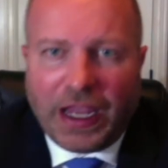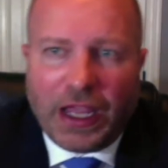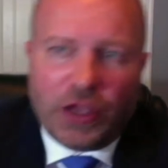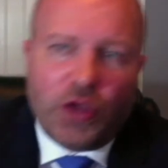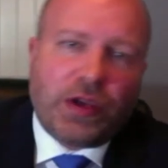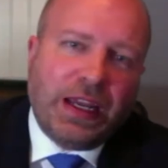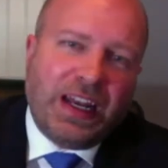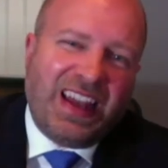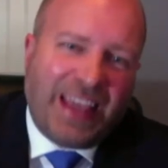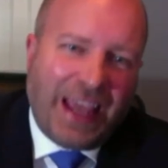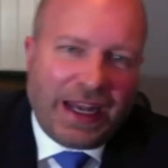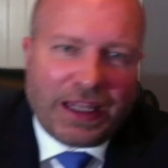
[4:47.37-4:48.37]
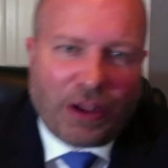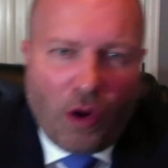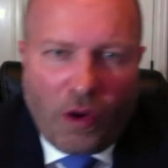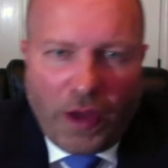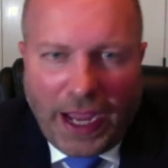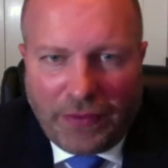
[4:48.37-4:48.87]
you can then
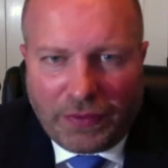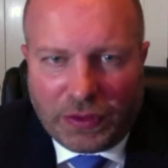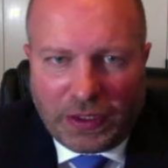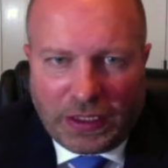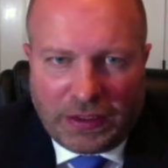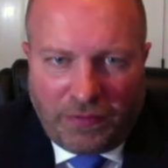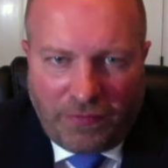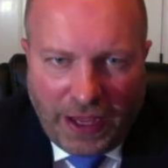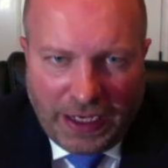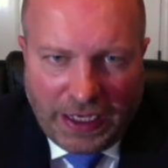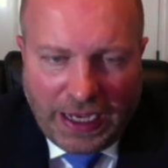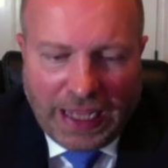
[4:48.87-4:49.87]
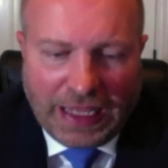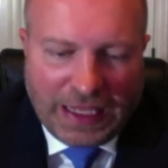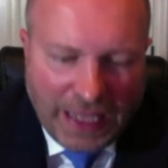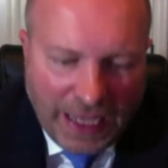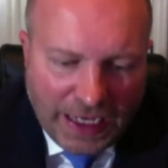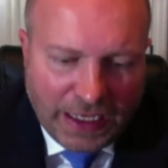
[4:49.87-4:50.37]
go after the defendant and
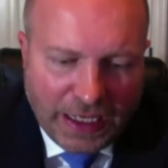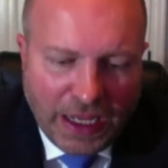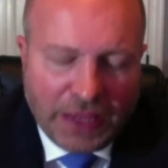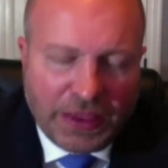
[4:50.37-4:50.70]
get